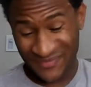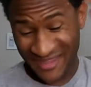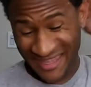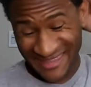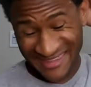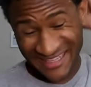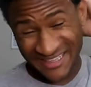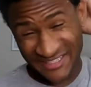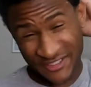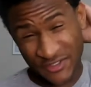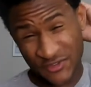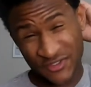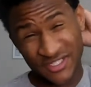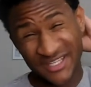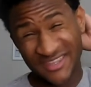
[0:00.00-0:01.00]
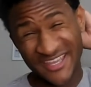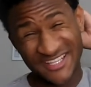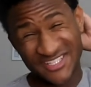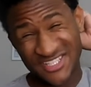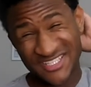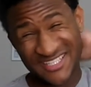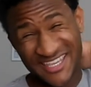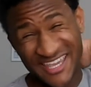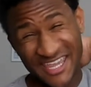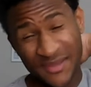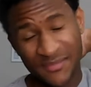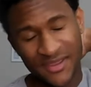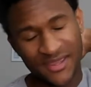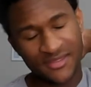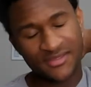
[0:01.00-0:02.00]
And they just
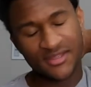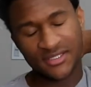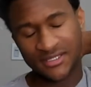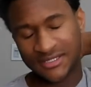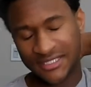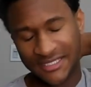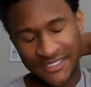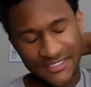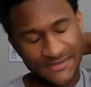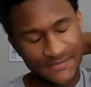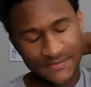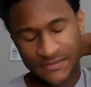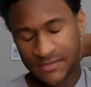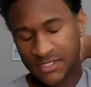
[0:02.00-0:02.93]
came in the damn.